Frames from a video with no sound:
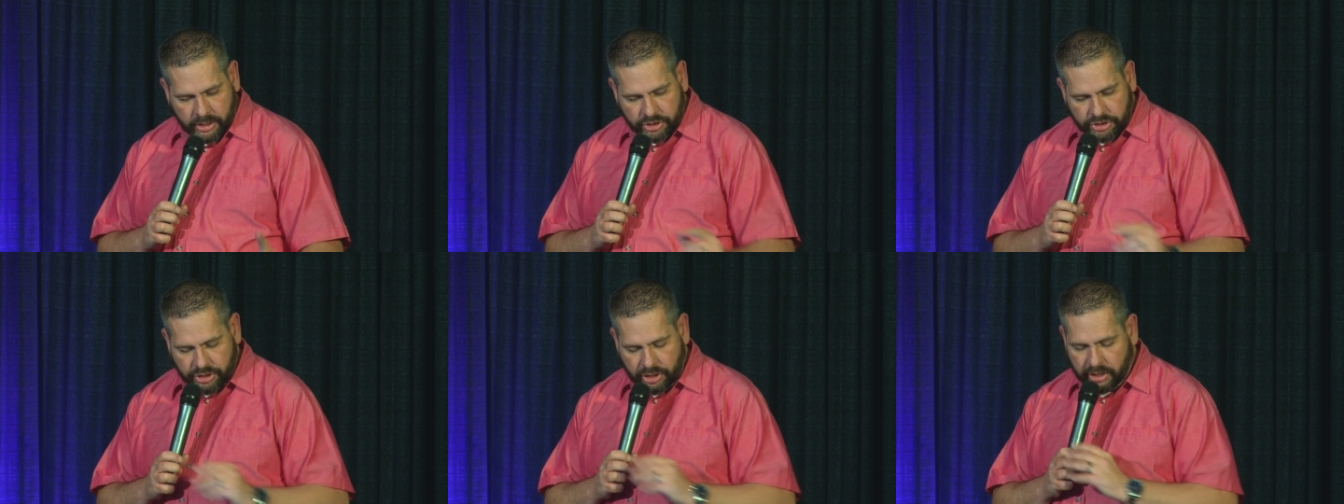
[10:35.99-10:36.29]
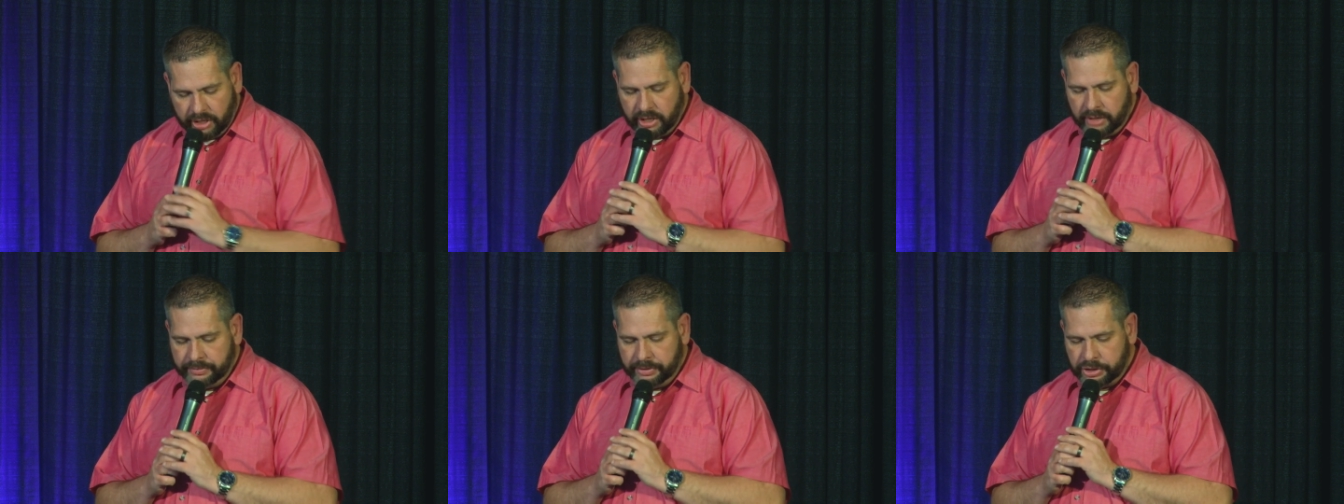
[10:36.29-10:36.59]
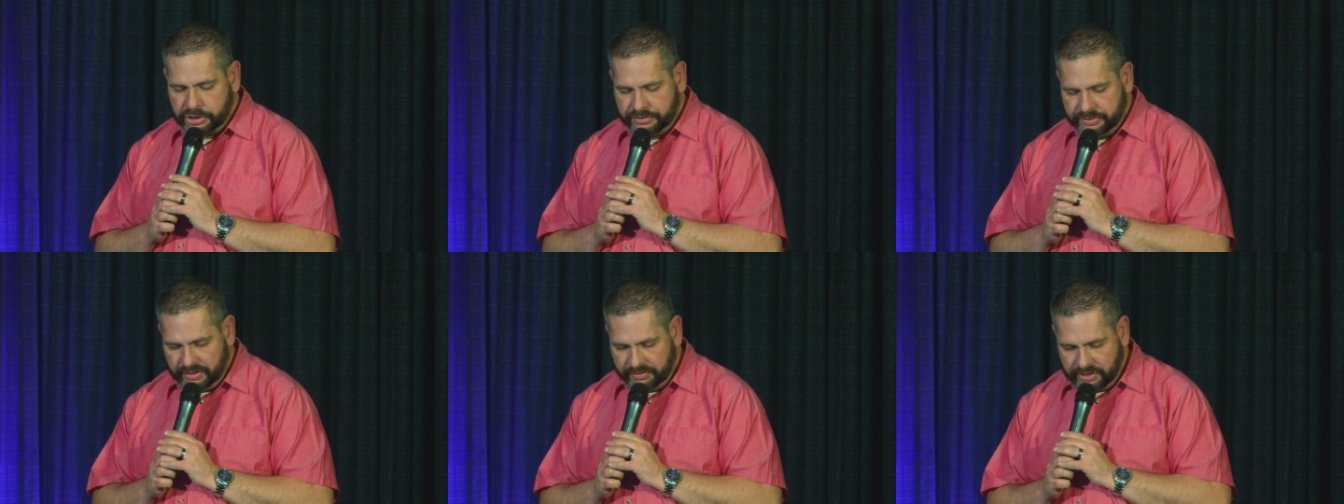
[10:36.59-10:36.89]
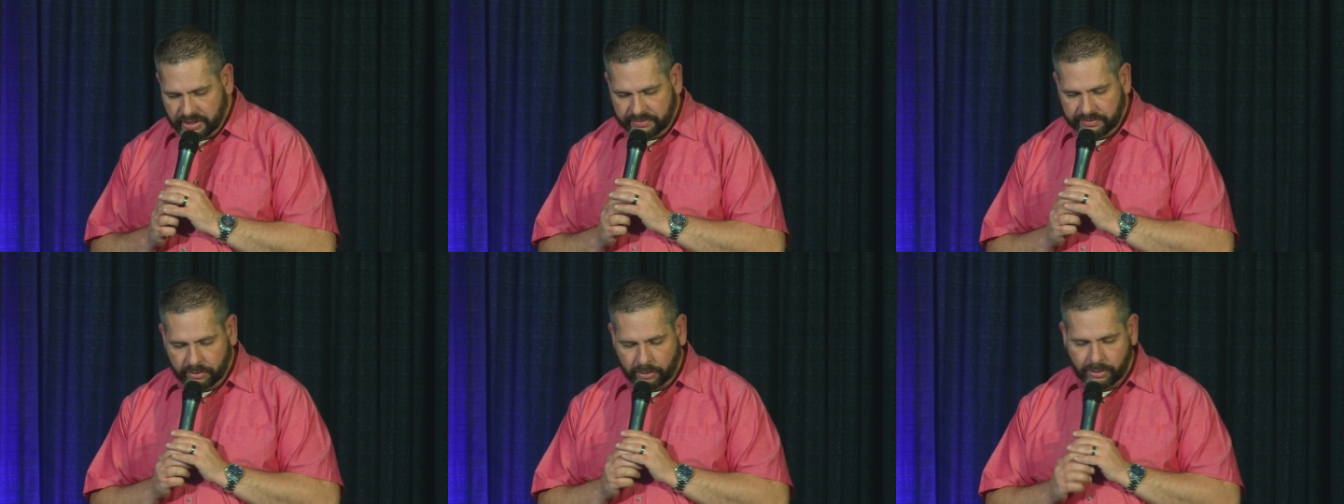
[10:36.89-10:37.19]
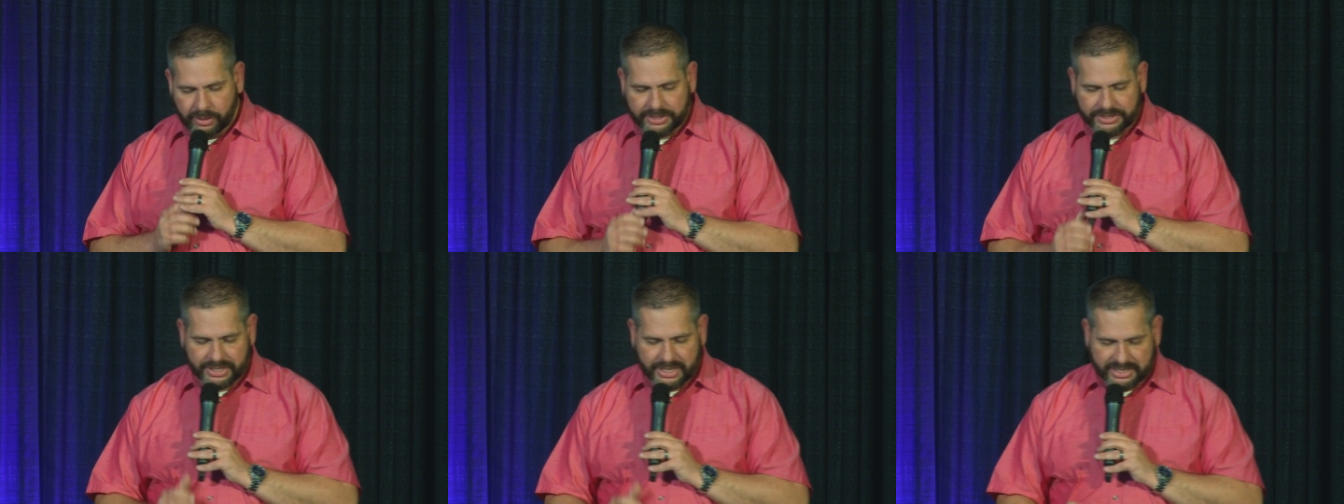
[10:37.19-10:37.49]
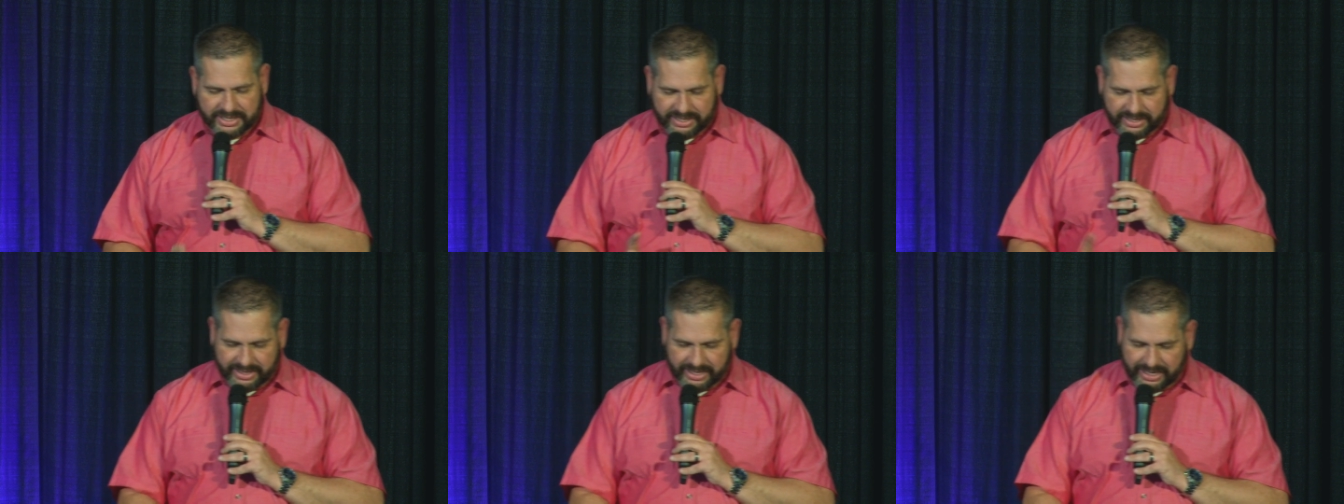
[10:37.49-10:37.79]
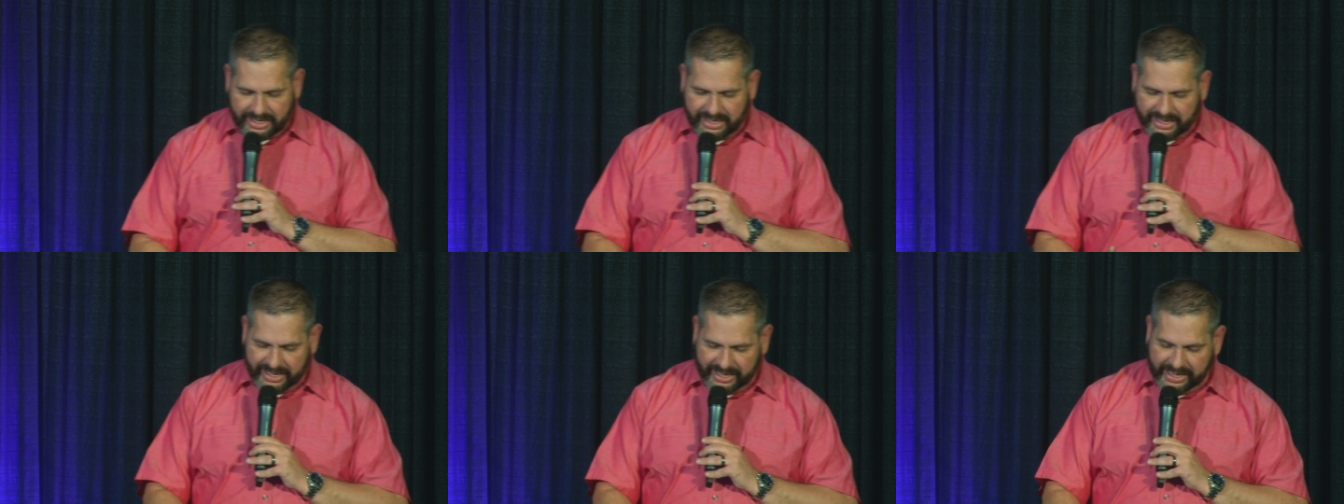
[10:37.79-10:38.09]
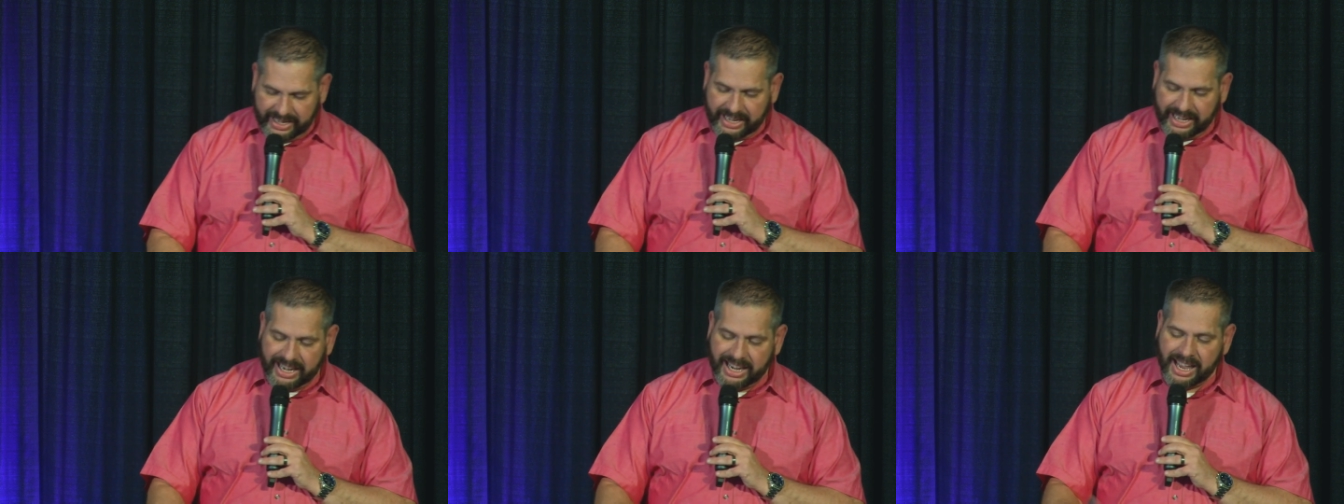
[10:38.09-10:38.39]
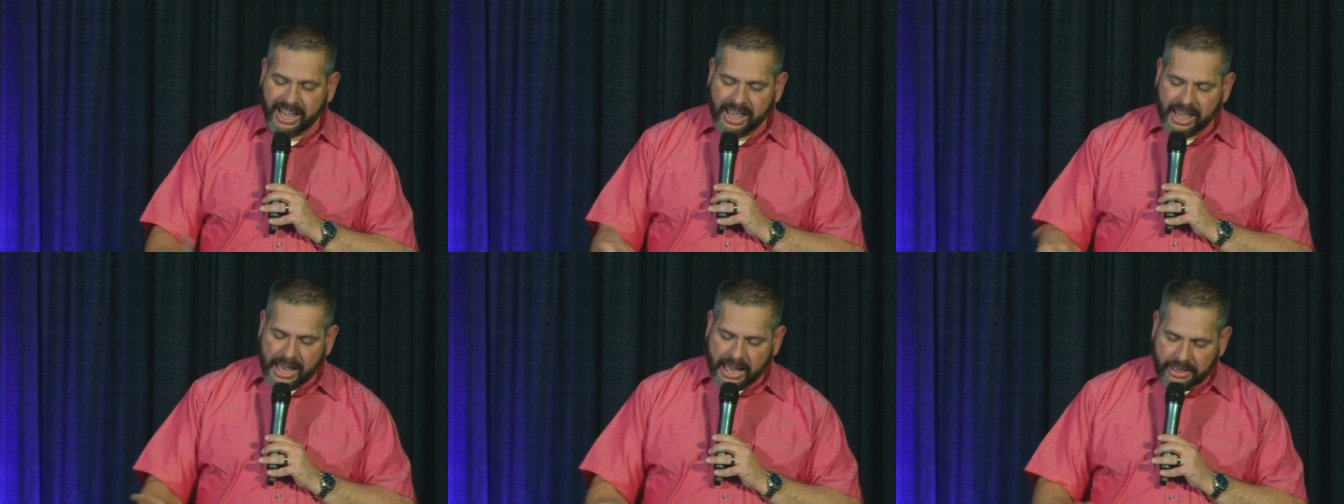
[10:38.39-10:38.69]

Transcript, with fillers: Starting in verse 54, it says, Then he